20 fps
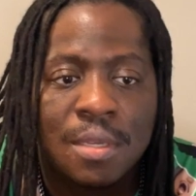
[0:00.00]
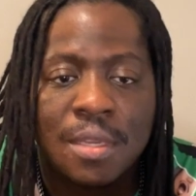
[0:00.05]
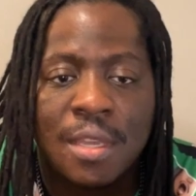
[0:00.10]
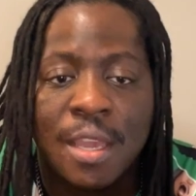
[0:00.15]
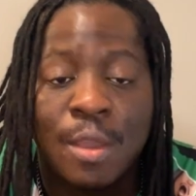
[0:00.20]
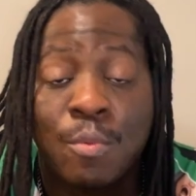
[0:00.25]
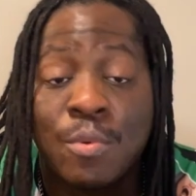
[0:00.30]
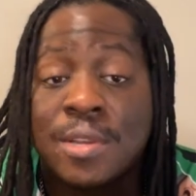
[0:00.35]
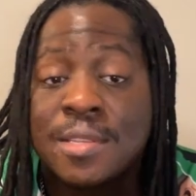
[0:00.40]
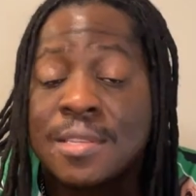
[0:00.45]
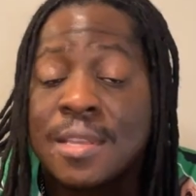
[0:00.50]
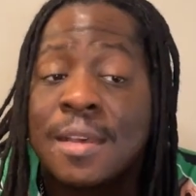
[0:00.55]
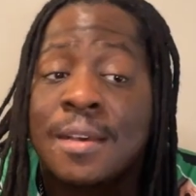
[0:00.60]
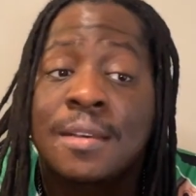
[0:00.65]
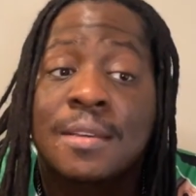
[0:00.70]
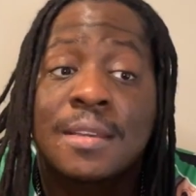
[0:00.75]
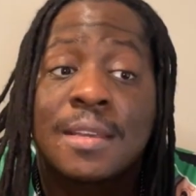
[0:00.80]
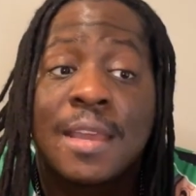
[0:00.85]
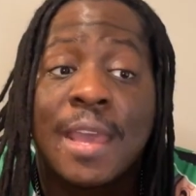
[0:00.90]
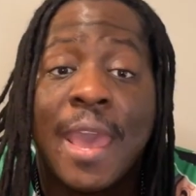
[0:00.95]
It was
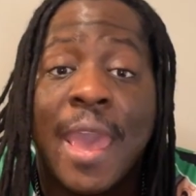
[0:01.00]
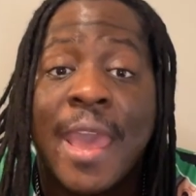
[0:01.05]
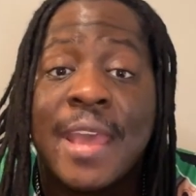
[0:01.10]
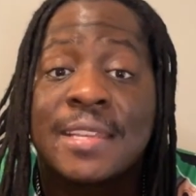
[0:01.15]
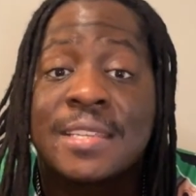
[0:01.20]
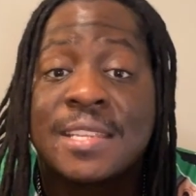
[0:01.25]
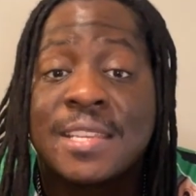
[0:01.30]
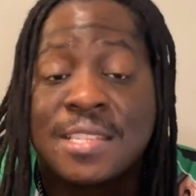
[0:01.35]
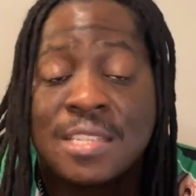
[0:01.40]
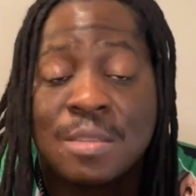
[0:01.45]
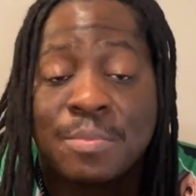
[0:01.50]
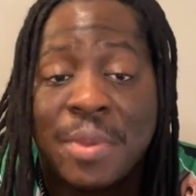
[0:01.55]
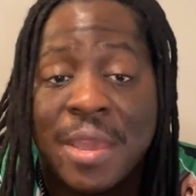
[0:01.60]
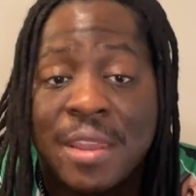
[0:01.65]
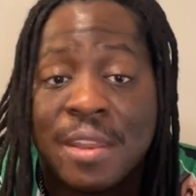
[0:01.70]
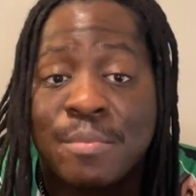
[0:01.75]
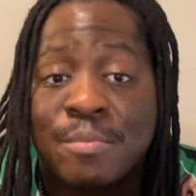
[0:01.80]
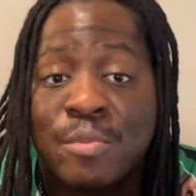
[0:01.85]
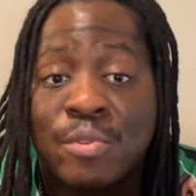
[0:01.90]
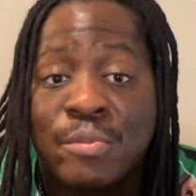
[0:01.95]
a
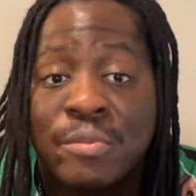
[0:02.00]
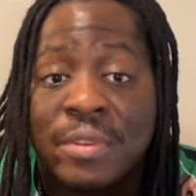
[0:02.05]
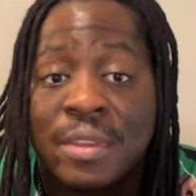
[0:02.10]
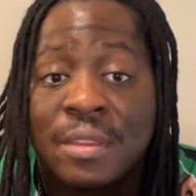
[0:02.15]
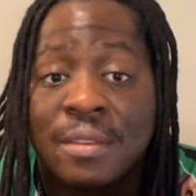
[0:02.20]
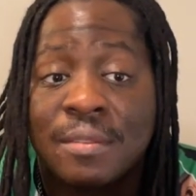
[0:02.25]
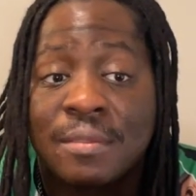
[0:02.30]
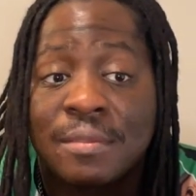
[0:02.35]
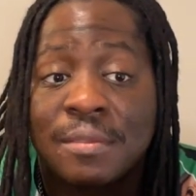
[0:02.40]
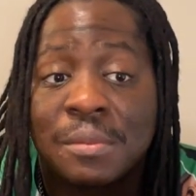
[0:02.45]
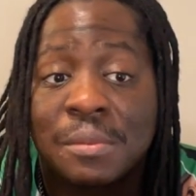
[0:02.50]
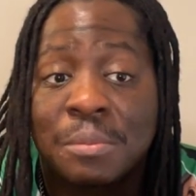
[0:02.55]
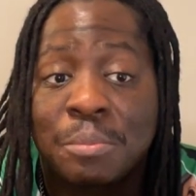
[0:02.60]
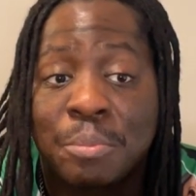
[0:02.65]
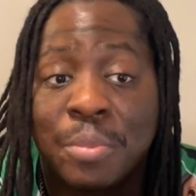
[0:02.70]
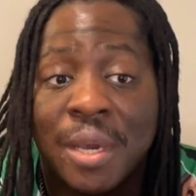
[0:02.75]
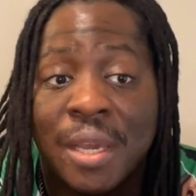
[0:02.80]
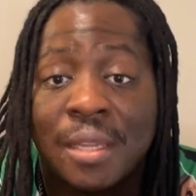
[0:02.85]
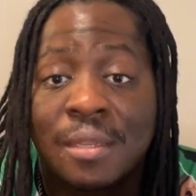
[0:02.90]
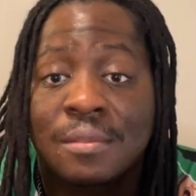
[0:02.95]
anticipated movie,
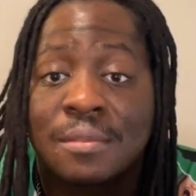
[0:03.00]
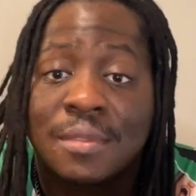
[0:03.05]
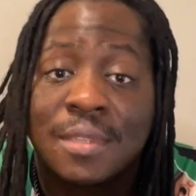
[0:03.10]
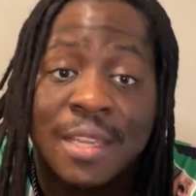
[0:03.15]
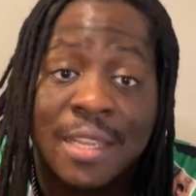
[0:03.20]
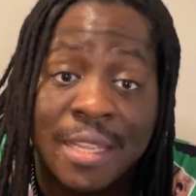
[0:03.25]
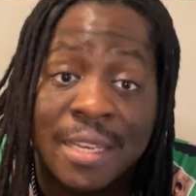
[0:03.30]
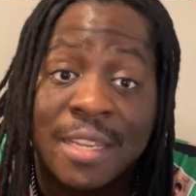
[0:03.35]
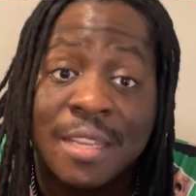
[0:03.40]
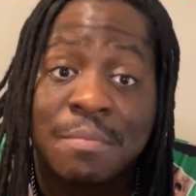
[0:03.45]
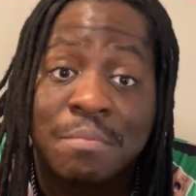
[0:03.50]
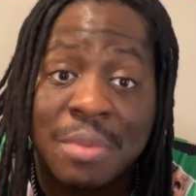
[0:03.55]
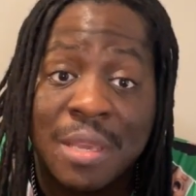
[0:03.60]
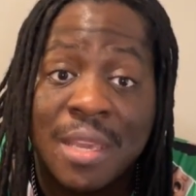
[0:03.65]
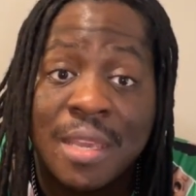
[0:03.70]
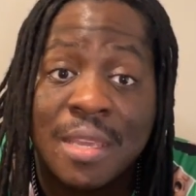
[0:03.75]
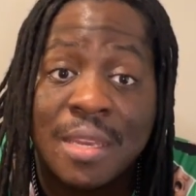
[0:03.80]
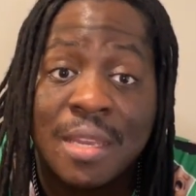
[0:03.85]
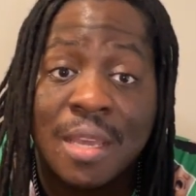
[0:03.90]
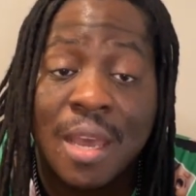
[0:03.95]
but it ended up
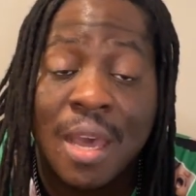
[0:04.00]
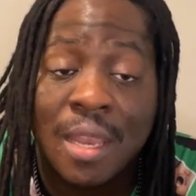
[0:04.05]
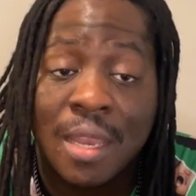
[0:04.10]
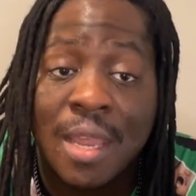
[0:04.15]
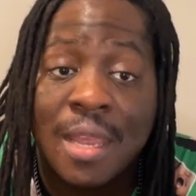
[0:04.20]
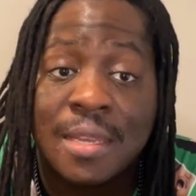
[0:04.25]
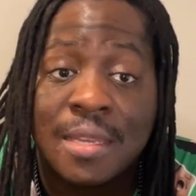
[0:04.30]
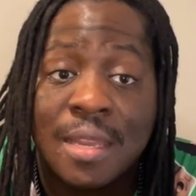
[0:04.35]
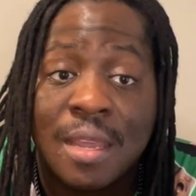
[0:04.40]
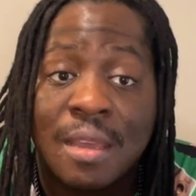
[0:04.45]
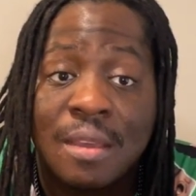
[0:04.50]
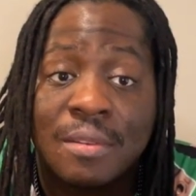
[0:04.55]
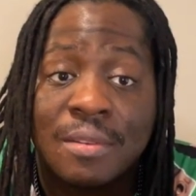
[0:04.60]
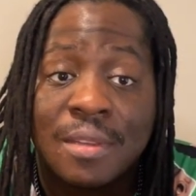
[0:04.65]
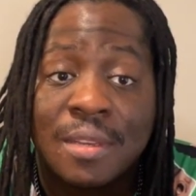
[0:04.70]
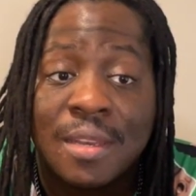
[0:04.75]
being a letdown.